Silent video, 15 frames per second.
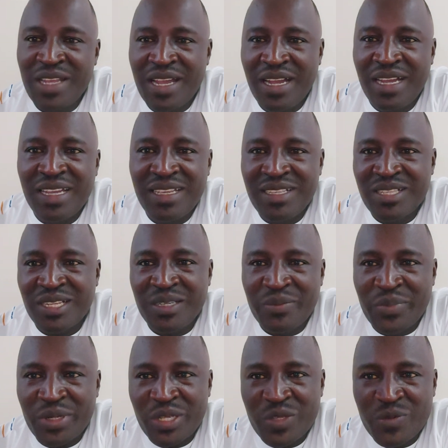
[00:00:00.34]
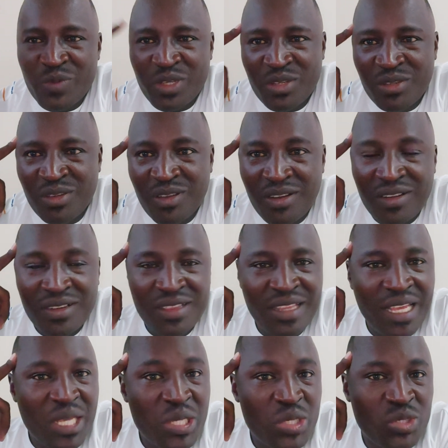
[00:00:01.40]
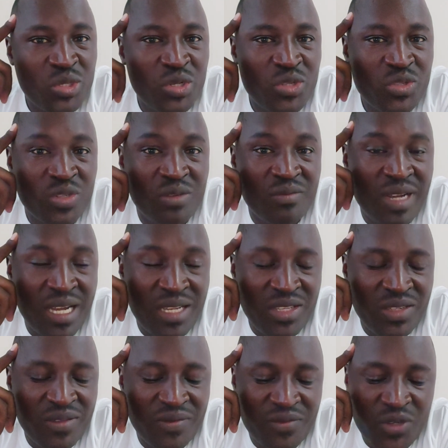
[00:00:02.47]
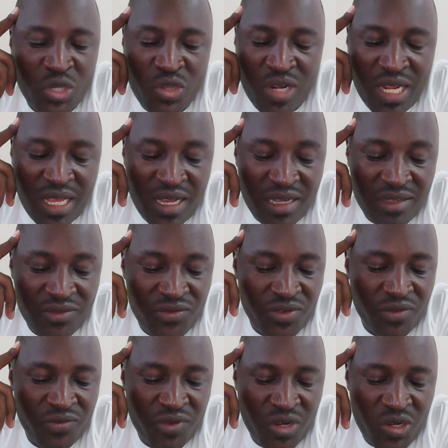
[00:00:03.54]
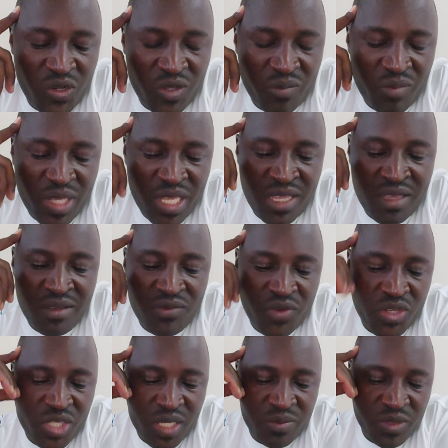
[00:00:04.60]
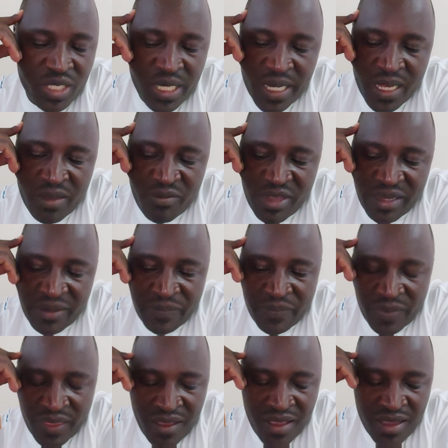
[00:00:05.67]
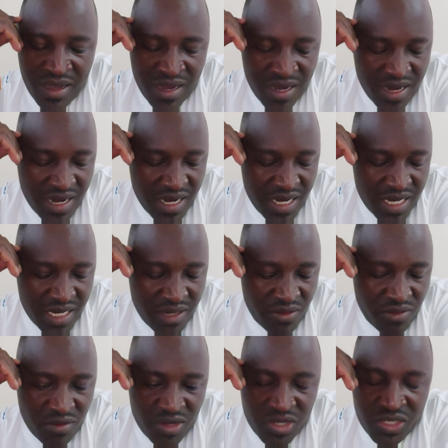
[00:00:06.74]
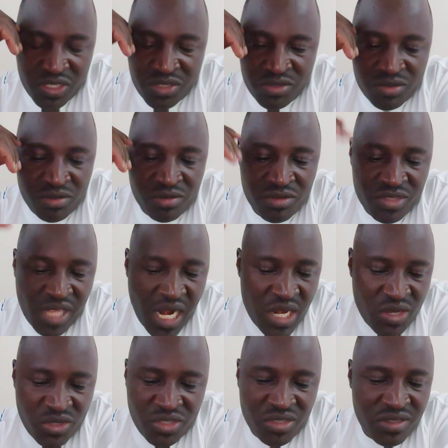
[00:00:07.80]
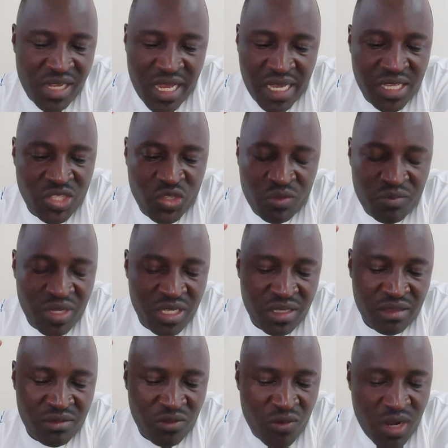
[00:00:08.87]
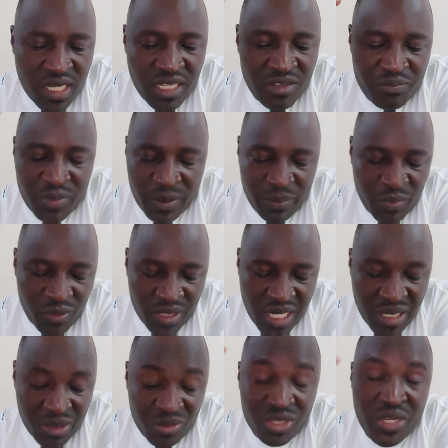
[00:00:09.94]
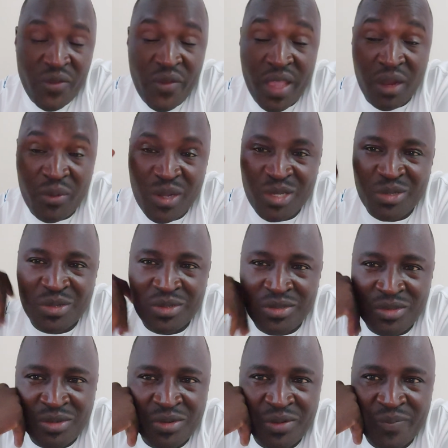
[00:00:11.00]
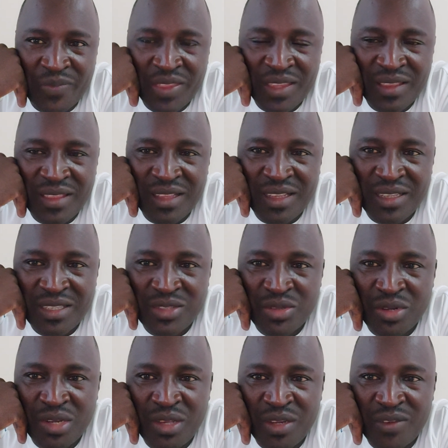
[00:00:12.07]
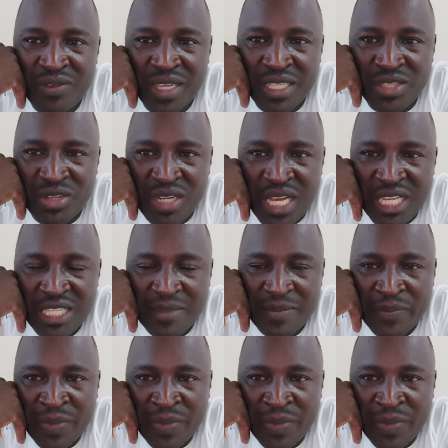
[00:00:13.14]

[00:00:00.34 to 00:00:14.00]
guys, and praise be to God. Thank you so much for your love, for following me, for subscribing. I want to salute you guys. You've been wonderful people. Now, today we are going to do the story of Exodus.